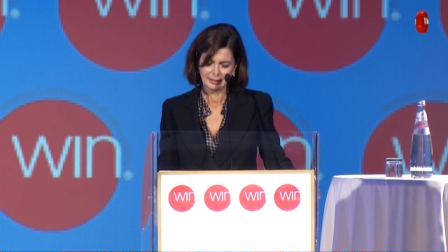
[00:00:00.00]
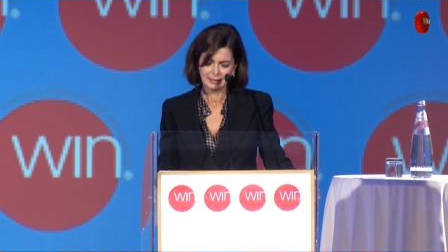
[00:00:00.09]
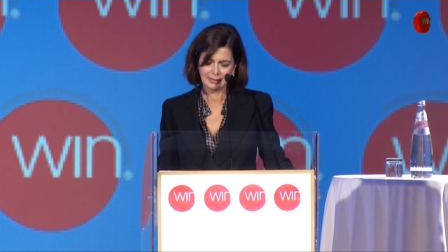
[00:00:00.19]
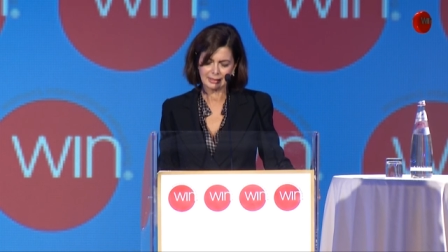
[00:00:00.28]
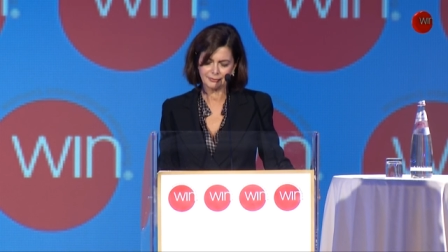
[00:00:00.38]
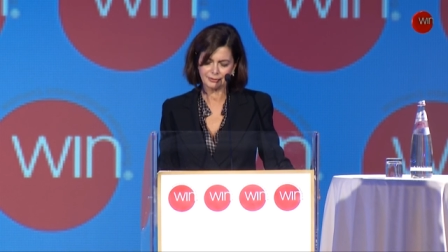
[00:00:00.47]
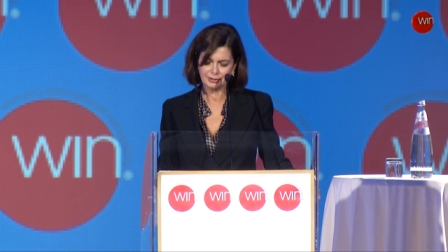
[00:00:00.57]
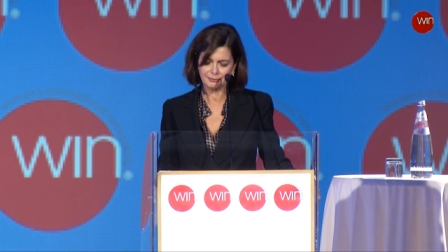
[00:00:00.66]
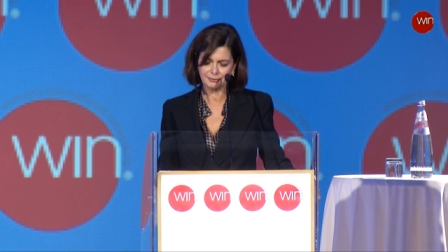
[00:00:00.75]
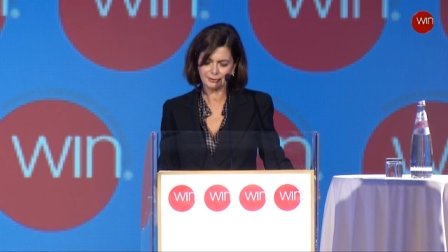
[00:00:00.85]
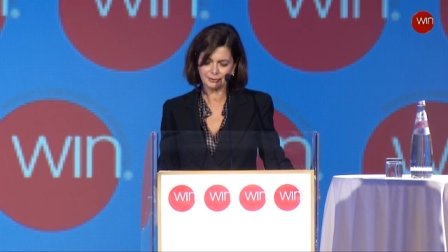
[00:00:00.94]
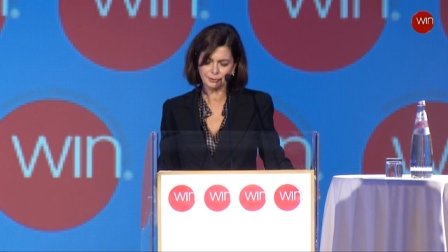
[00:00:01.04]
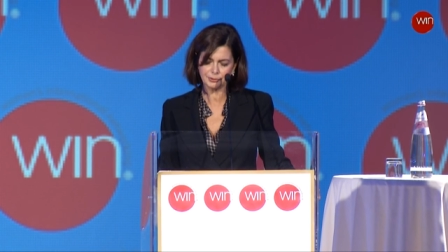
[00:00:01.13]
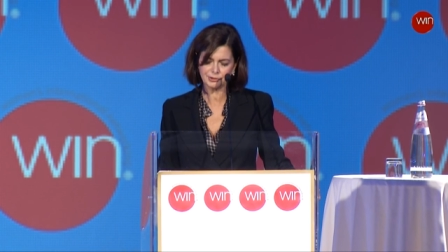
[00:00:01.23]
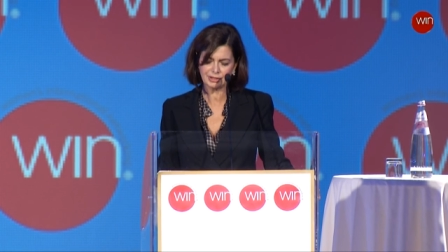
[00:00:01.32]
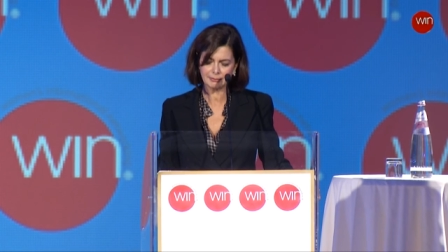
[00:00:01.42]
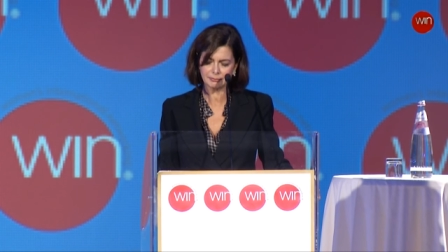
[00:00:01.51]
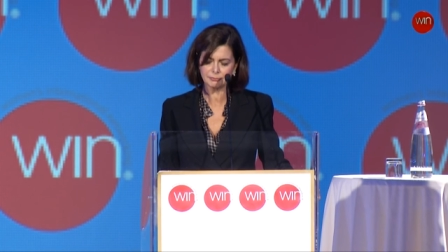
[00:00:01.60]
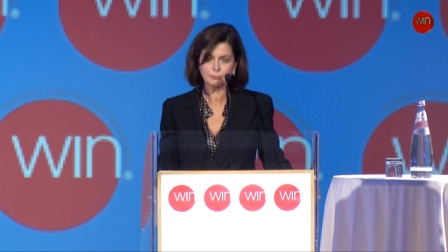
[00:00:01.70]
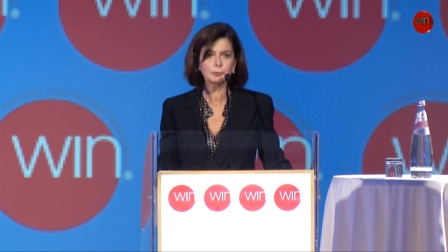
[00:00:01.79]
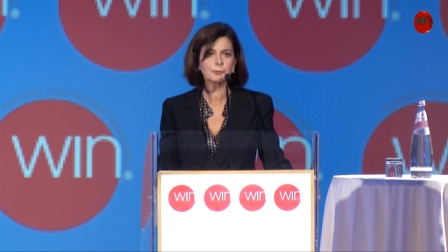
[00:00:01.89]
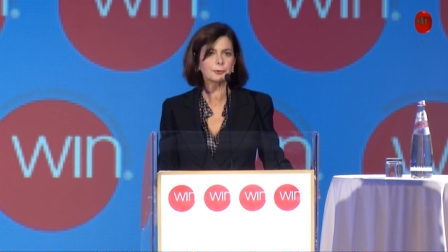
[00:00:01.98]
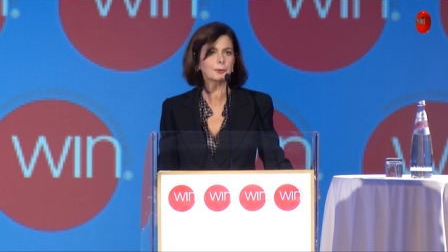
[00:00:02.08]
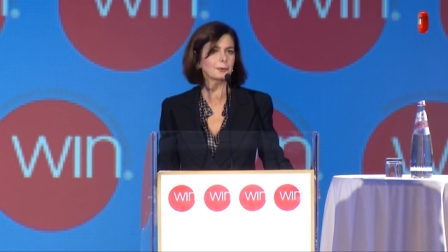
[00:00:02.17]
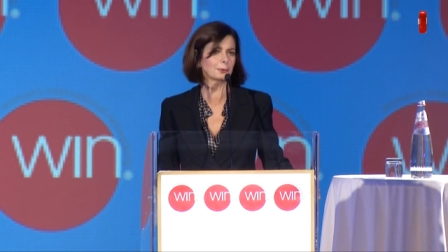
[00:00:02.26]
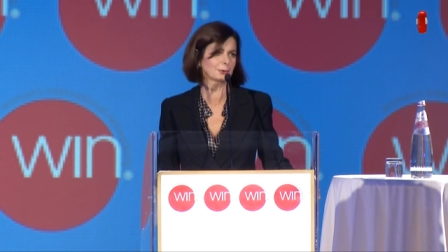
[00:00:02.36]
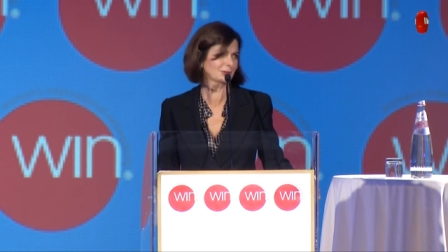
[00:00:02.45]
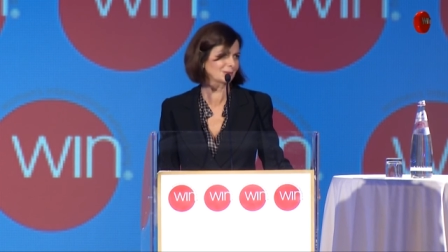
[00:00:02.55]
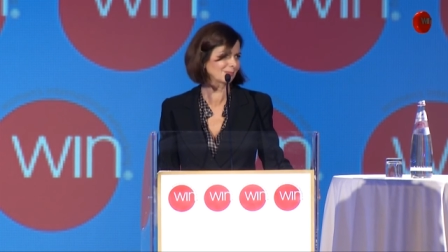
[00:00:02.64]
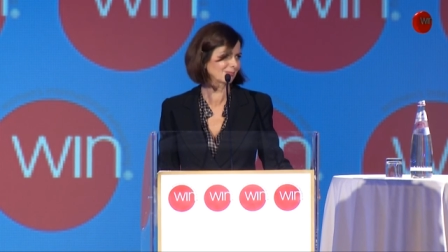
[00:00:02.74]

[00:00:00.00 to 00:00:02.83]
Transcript: I have given you some food for thought.